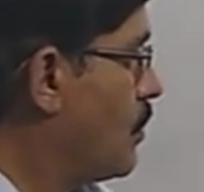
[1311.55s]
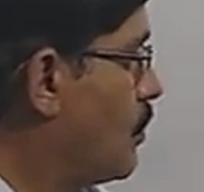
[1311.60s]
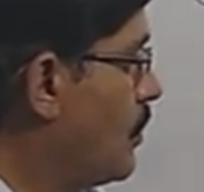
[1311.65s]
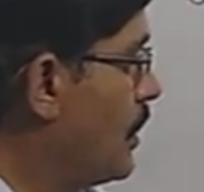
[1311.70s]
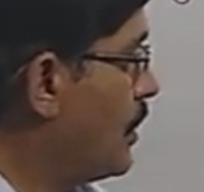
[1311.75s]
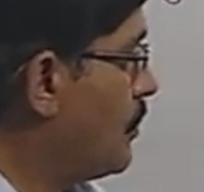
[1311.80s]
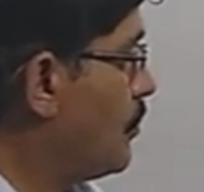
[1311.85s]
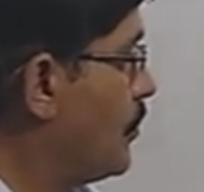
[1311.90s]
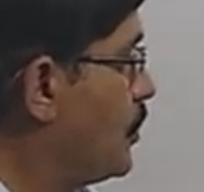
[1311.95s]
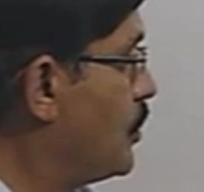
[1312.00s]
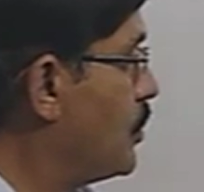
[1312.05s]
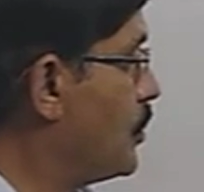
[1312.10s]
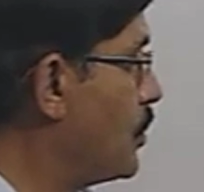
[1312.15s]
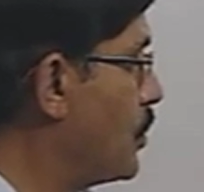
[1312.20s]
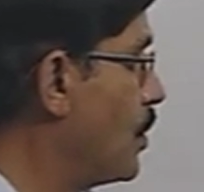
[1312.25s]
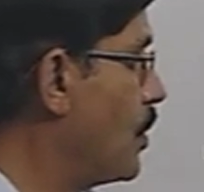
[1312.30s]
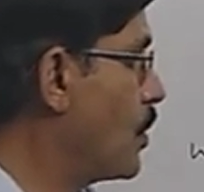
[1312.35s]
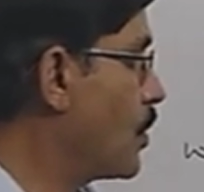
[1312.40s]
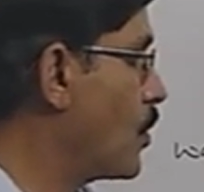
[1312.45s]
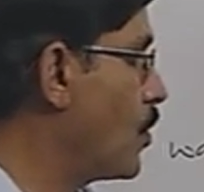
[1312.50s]
when
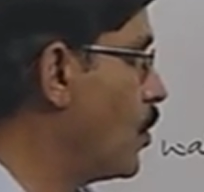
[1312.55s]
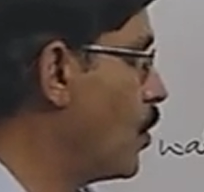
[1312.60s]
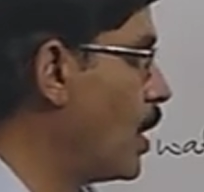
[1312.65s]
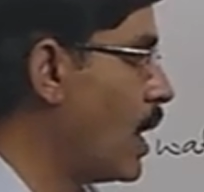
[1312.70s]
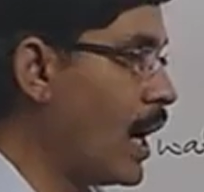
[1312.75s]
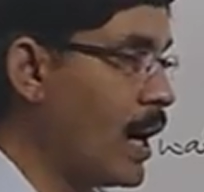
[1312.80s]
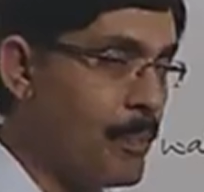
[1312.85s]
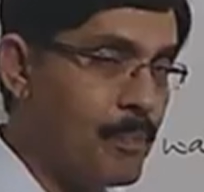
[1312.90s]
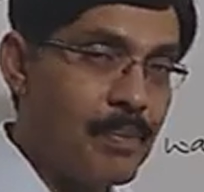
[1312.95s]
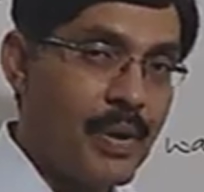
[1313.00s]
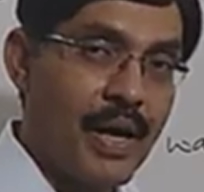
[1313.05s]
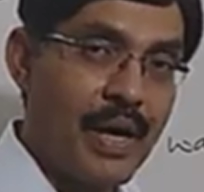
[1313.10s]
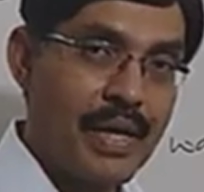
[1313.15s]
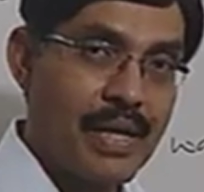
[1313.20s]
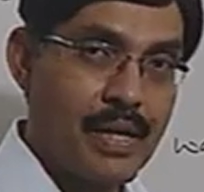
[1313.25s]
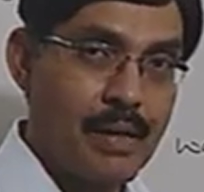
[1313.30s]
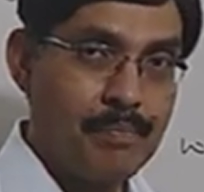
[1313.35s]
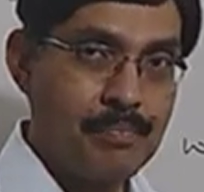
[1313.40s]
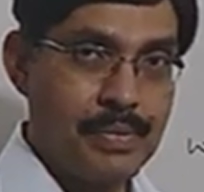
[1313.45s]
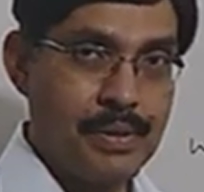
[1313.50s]
you go up
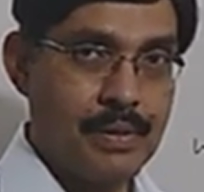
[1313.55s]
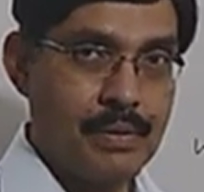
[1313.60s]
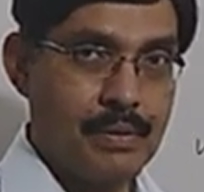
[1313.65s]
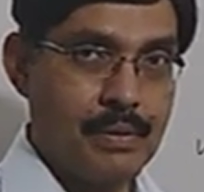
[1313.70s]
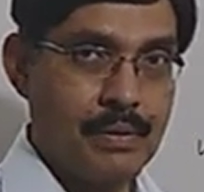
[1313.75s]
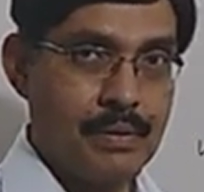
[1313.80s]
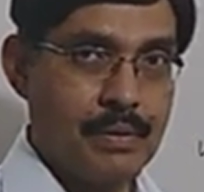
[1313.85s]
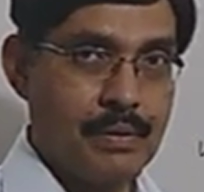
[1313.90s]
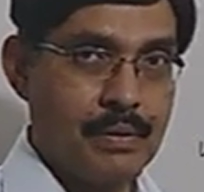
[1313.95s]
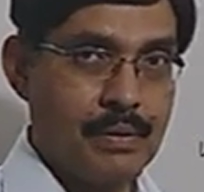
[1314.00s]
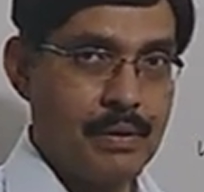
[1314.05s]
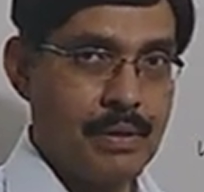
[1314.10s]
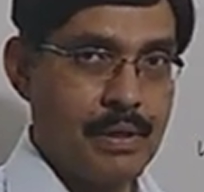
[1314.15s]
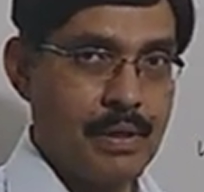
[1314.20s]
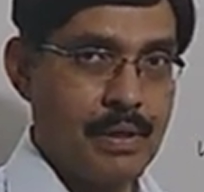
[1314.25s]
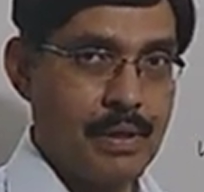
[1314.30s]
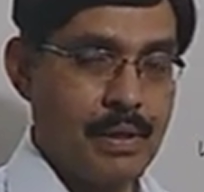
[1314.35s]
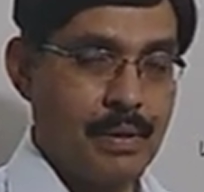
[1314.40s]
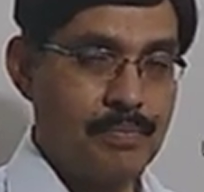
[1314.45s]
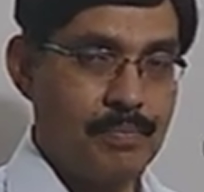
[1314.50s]
higher,
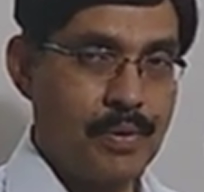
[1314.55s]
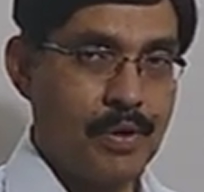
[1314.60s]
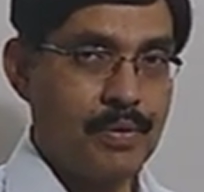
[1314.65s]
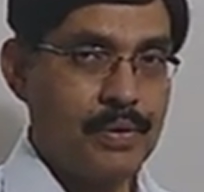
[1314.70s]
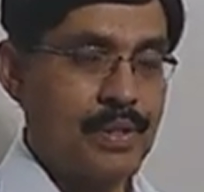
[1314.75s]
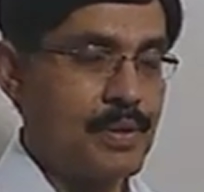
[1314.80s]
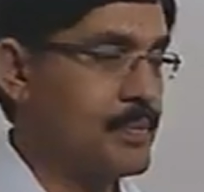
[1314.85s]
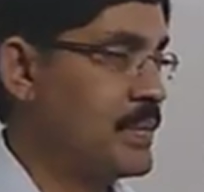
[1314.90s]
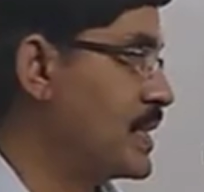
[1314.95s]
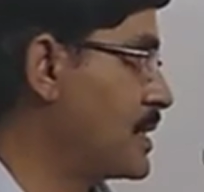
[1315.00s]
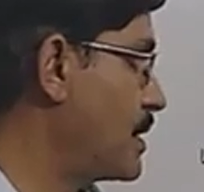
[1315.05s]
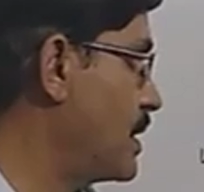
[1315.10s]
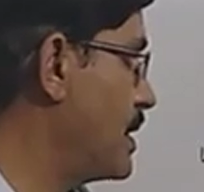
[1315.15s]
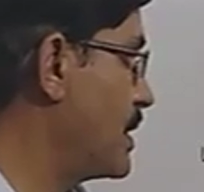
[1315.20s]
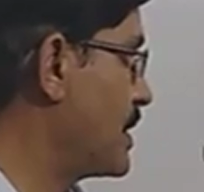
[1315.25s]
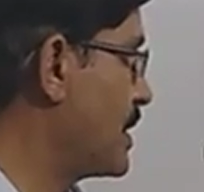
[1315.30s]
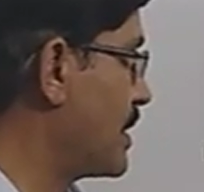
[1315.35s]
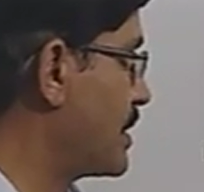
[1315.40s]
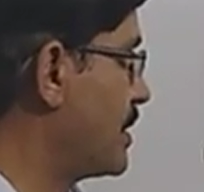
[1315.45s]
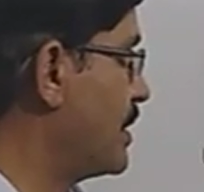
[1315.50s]

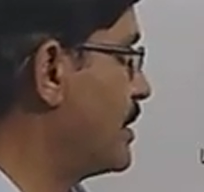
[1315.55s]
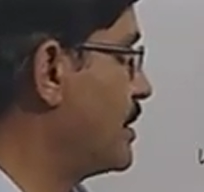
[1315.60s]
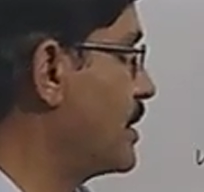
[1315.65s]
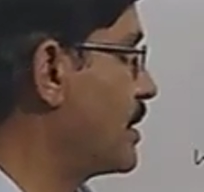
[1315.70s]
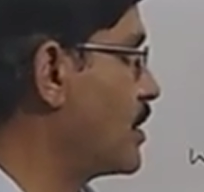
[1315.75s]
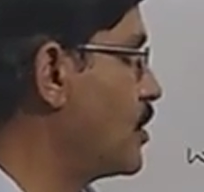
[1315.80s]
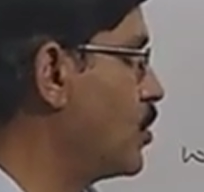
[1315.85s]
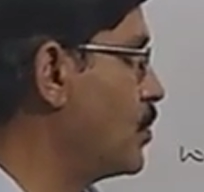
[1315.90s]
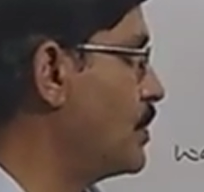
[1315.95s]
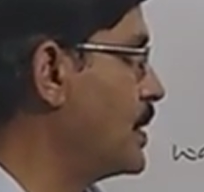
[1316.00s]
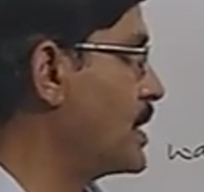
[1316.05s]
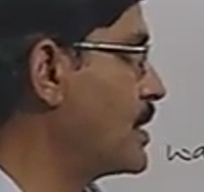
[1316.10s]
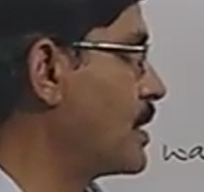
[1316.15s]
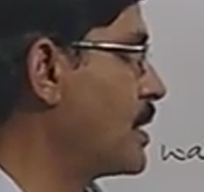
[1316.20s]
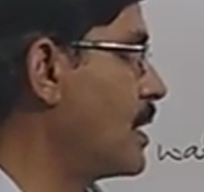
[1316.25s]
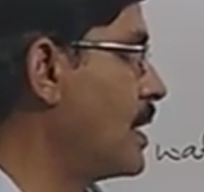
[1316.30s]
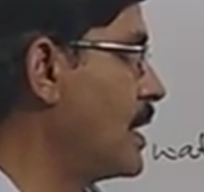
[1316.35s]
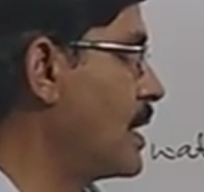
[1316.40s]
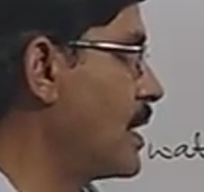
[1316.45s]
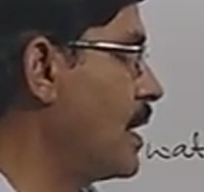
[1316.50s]
approximately 600
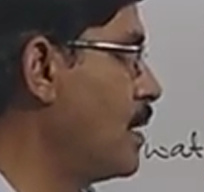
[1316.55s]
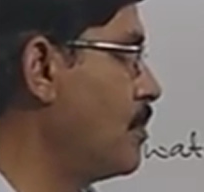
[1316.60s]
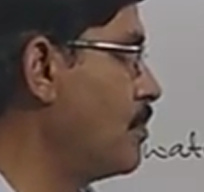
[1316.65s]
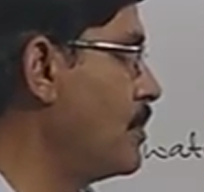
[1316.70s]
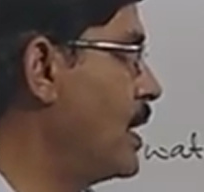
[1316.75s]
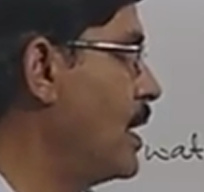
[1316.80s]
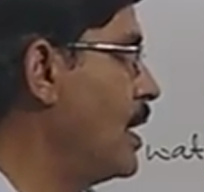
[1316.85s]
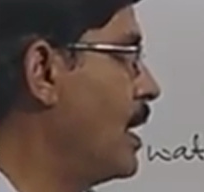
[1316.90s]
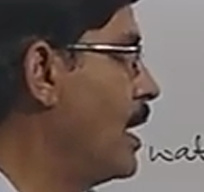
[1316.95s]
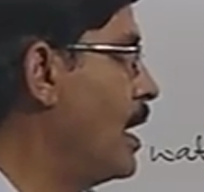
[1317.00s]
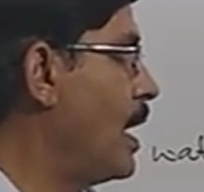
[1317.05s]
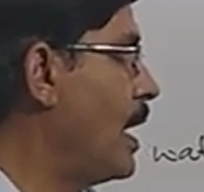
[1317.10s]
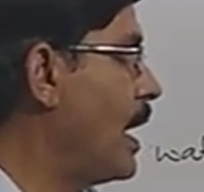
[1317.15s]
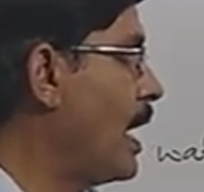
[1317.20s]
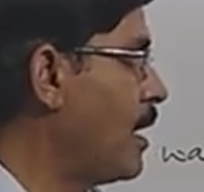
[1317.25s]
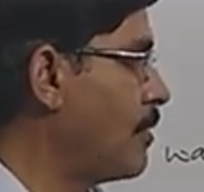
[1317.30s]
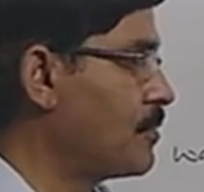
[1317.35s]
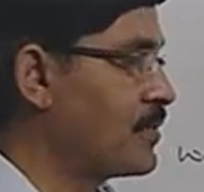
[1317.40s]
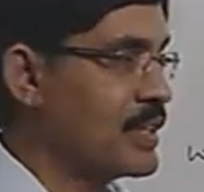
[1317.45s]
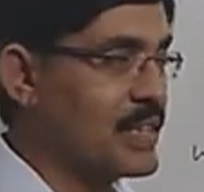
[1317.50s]
kilometers higher
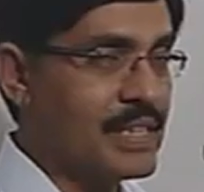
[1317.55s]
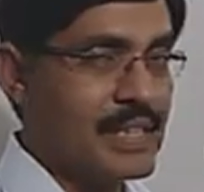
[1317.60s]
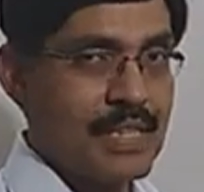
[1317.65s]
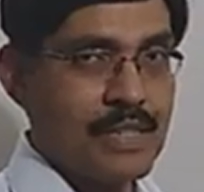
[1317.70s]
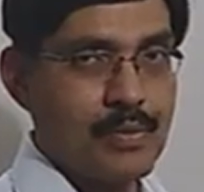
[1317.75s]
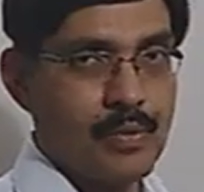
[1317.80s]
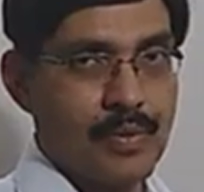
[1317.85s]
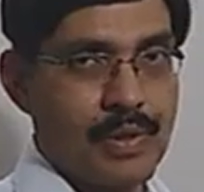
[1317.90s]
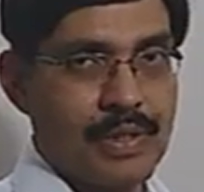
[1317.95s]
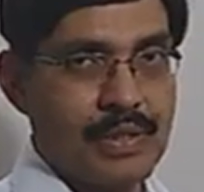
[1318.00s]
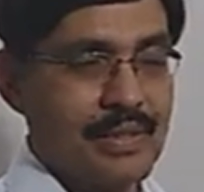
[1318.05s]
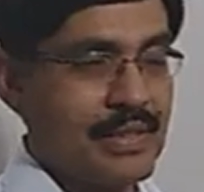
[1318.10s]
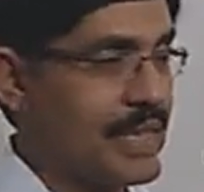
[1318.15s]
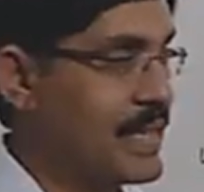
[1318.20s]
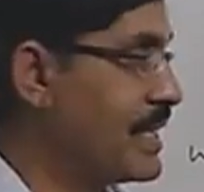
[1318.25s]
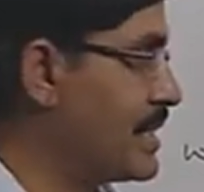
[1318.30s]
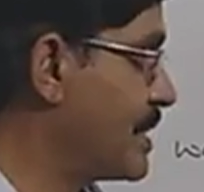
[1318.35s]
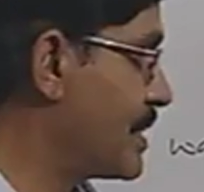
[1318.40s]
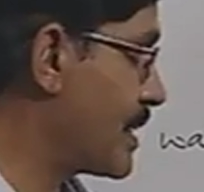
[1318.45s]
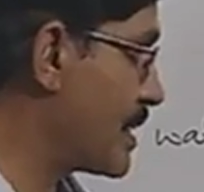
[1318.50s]
up, after that one
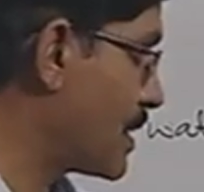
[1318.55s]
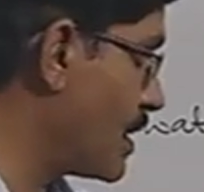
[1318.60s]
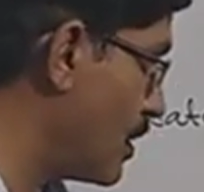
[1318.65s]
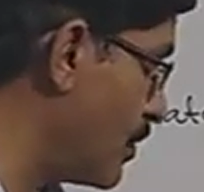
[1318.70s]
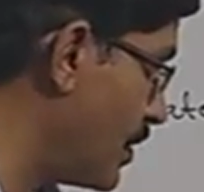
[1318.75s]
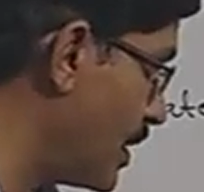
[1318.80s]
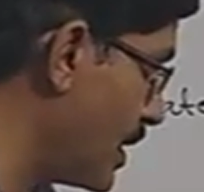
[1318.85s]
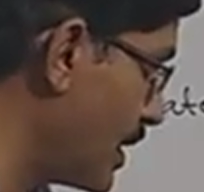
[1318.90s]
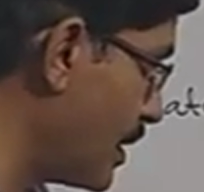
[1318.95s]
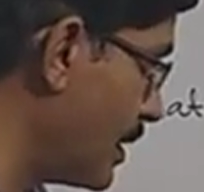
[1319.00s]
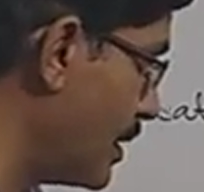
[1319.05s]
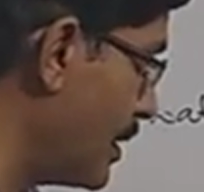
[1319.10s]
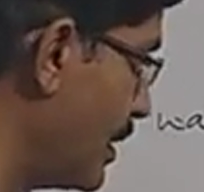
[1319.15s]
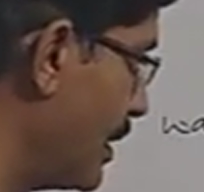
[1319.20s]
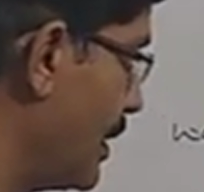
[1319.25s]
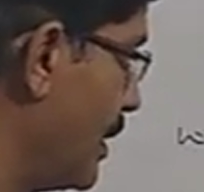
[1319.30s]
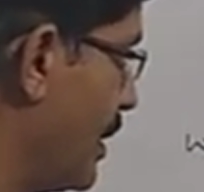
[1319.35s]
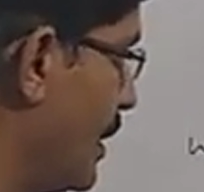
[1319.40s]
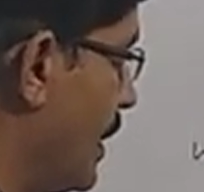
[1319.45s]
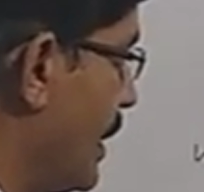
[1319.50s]
there is a cover.
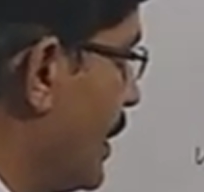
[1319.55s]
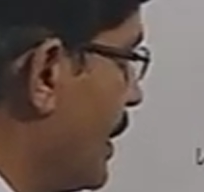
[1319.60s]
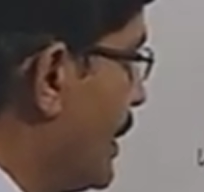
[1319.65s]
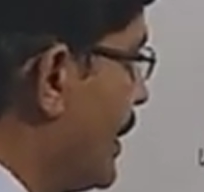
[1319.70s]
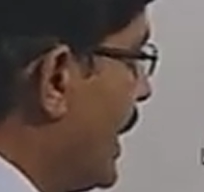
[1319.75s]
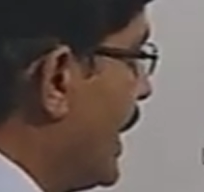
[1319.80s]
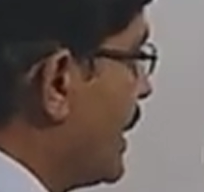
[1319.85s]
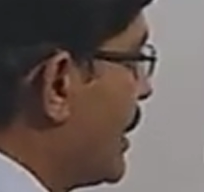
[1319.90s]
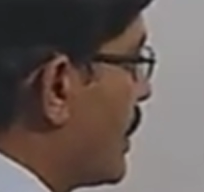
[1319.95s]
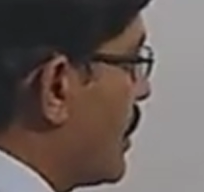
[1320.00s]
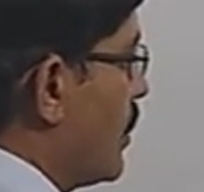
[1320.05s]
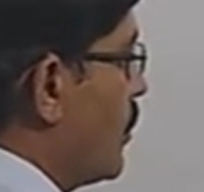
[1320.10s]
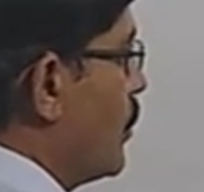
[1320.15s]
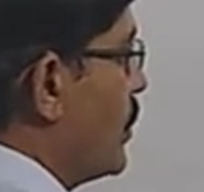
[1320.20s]
That